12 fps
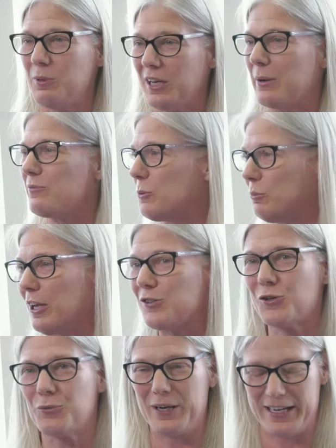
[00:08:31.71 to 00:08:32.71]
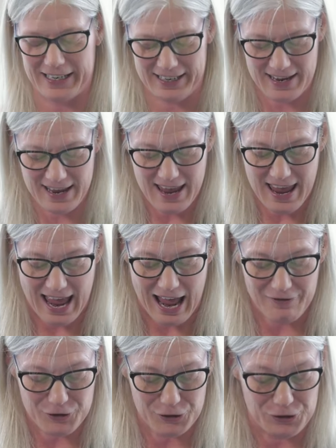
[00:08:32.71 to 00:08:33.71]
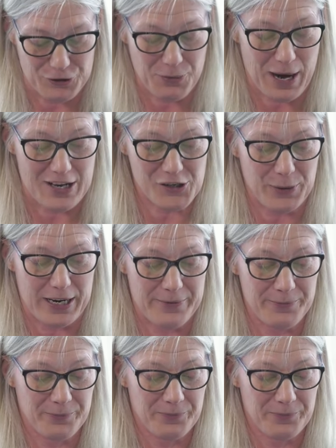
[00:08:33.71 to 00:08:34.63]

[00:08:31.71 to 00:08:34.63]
pick up for pleasure reading after you graduate.